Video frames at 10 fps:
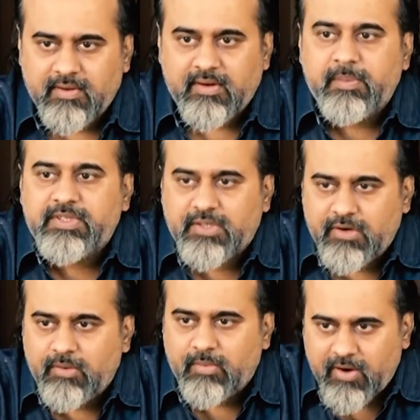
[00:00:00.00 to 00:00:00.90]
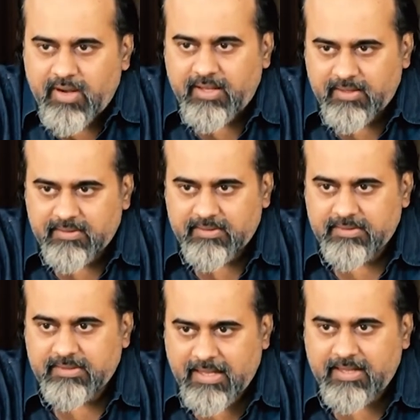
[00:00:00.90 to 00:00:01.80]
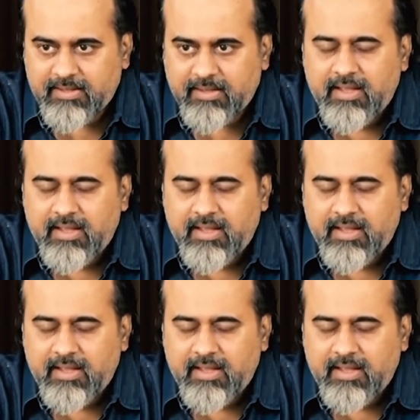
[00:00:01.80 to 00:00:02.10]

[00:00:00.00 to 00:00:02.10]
rubbish on your body. I